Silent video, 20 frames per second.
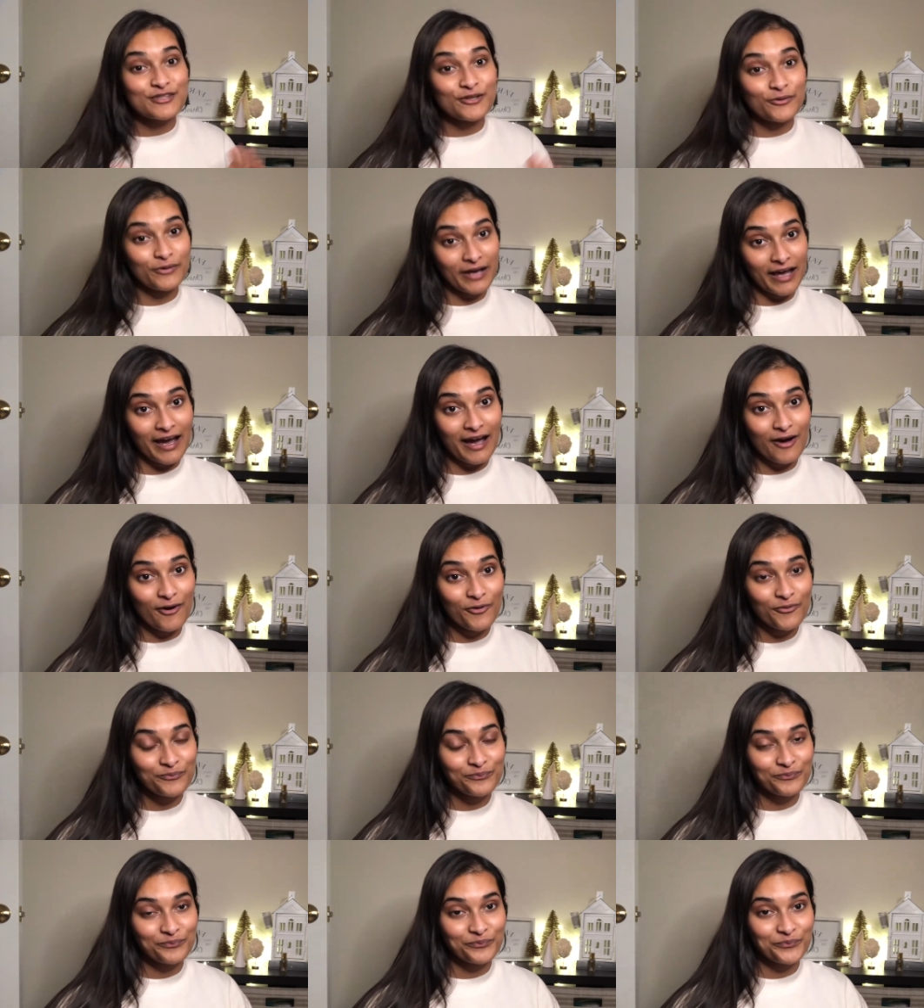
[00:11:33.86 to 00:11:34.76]
now,
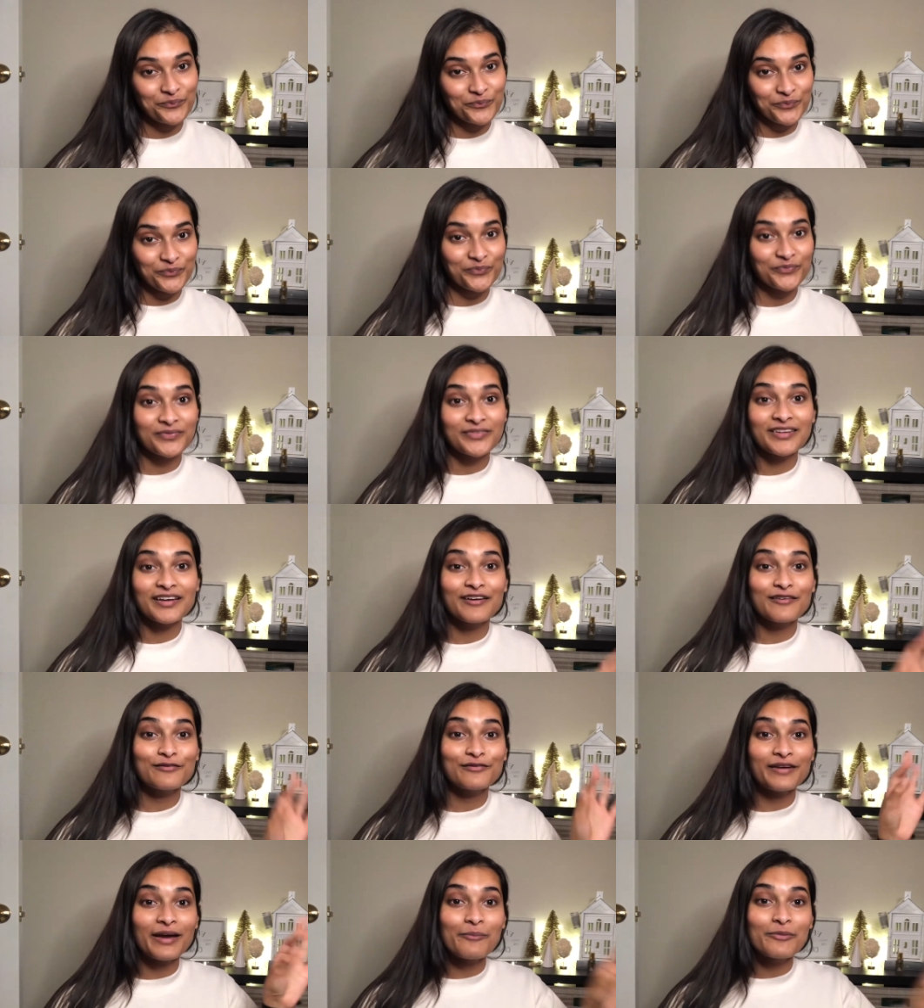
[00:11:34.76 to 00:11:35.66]

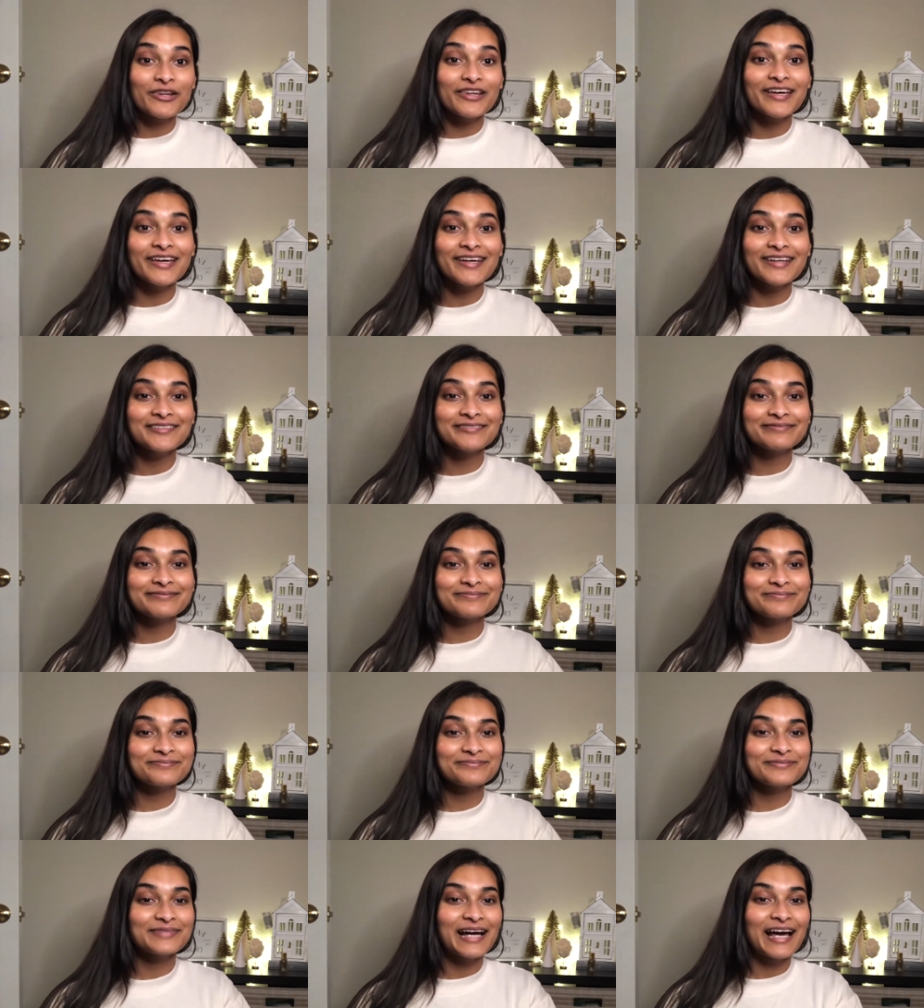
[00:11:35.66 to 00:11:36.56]
family,
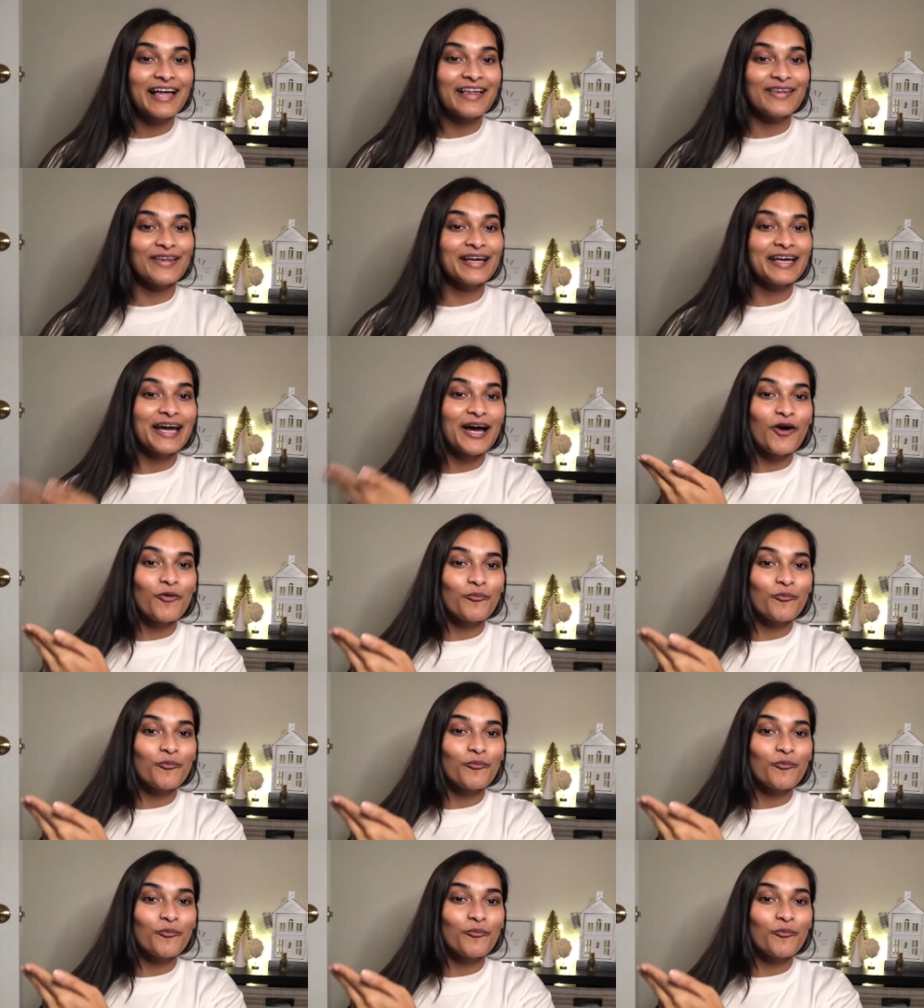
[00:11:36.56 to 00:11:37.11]
click out